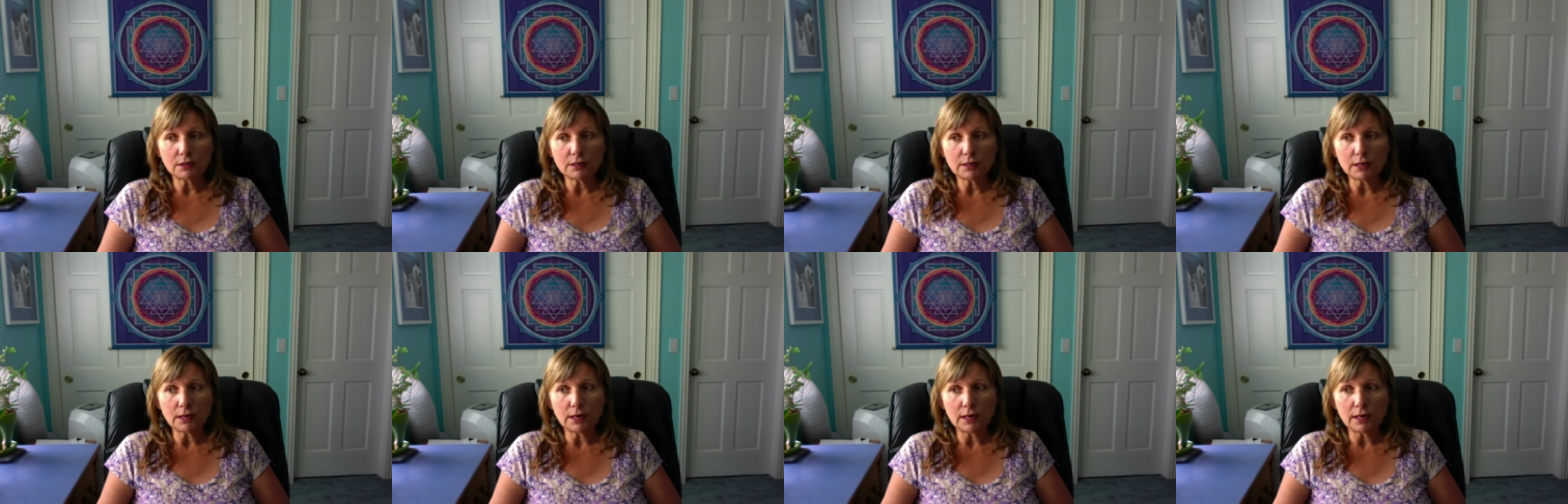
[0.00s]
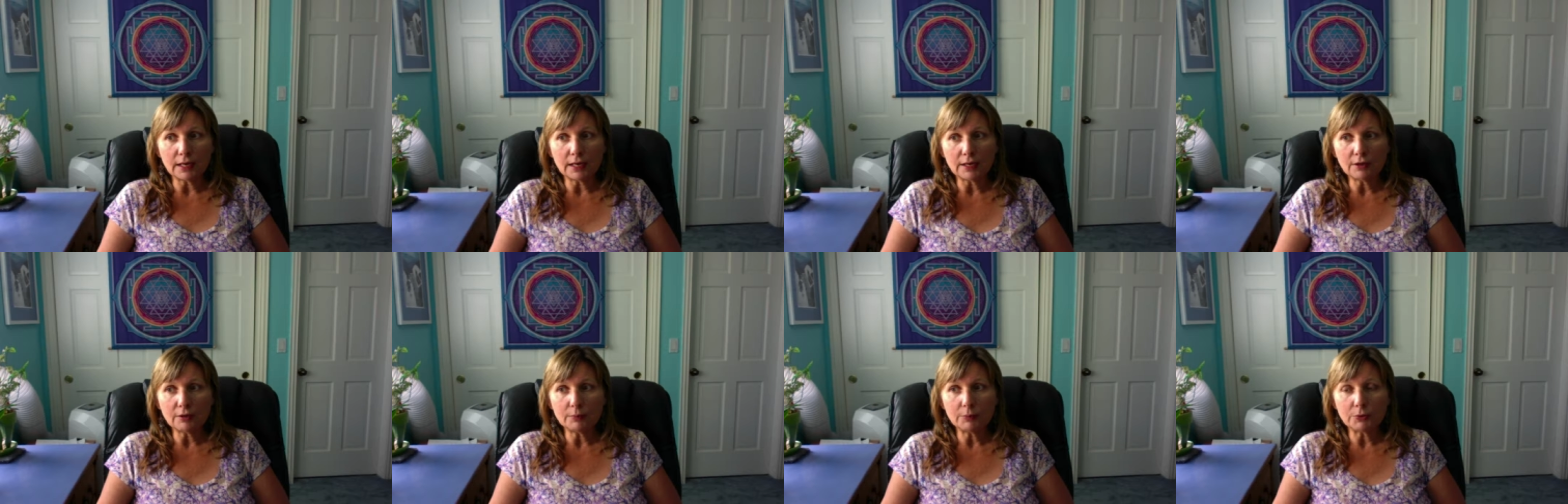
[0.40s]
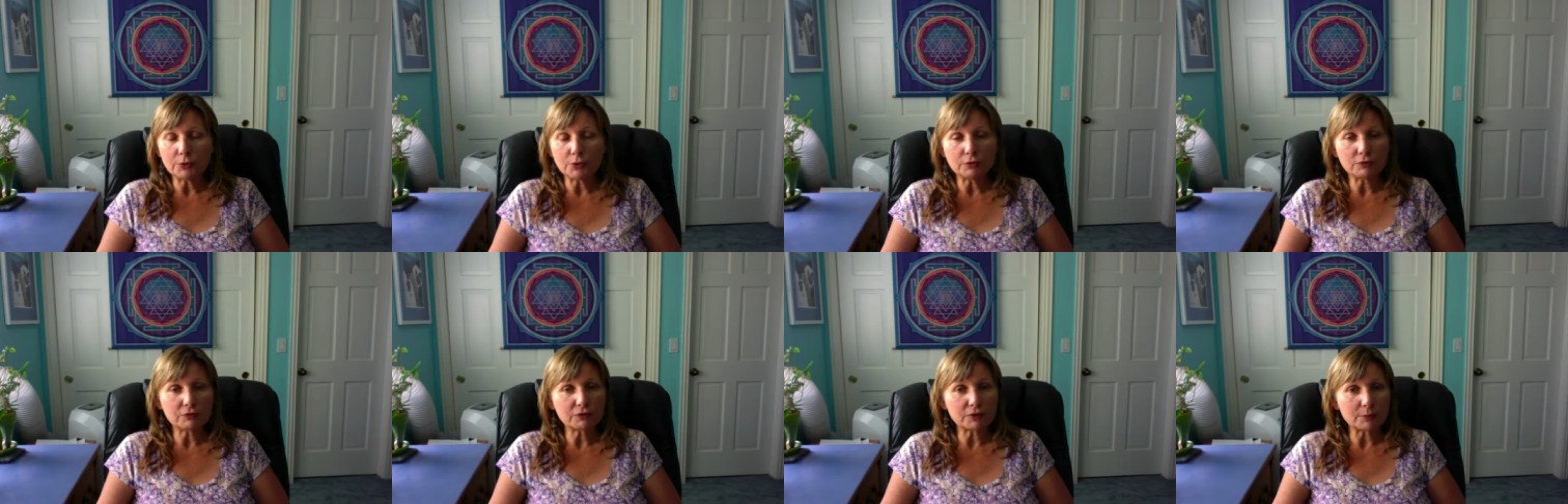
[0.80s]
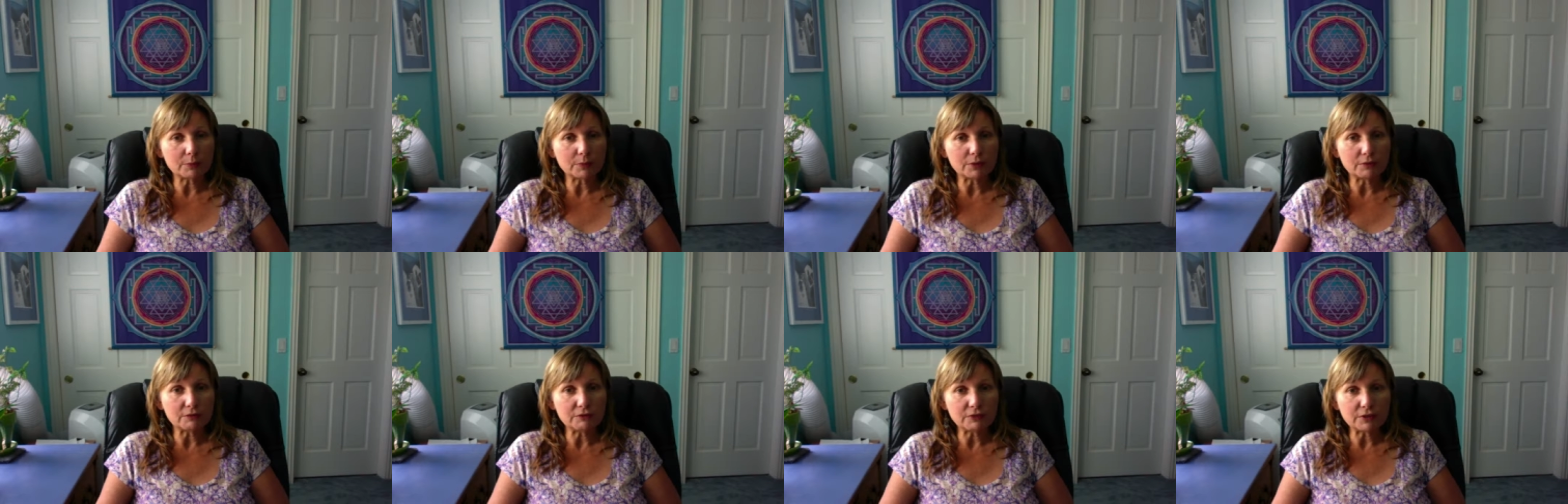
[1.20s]
help you from
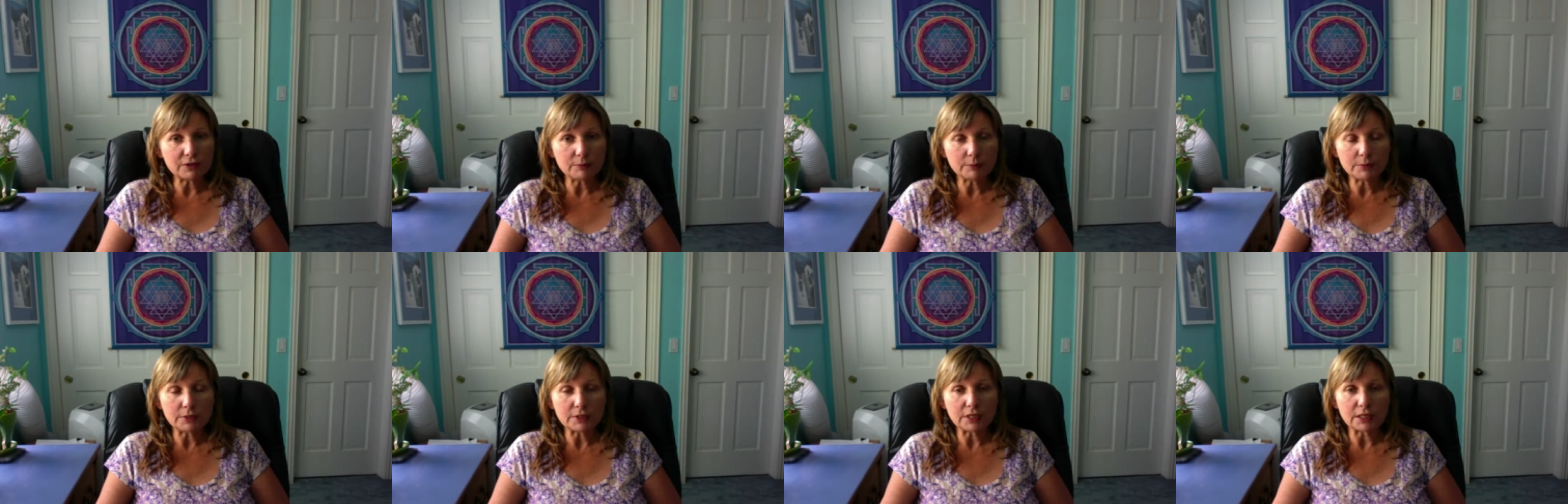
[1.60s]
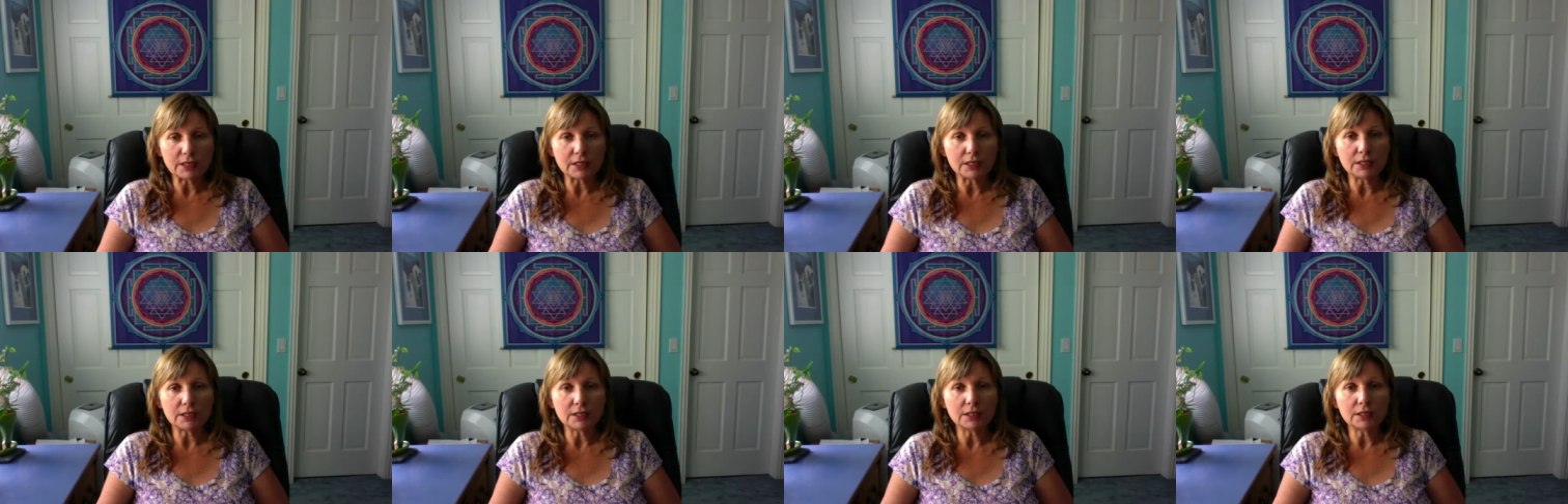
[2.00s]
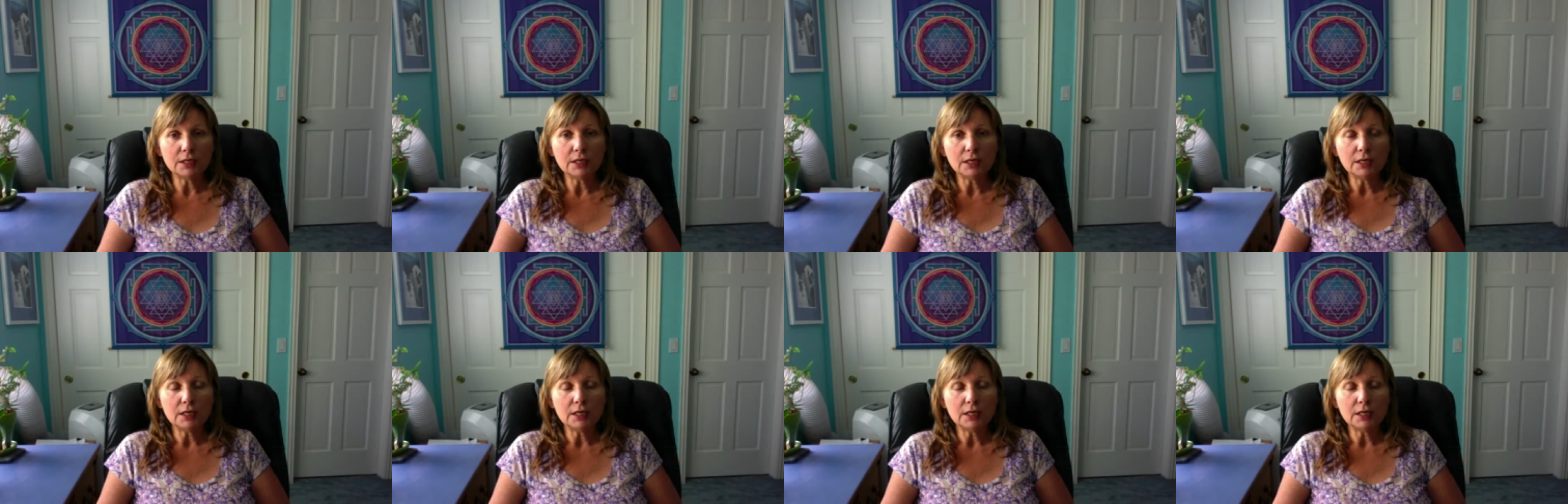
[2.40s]
the very beginning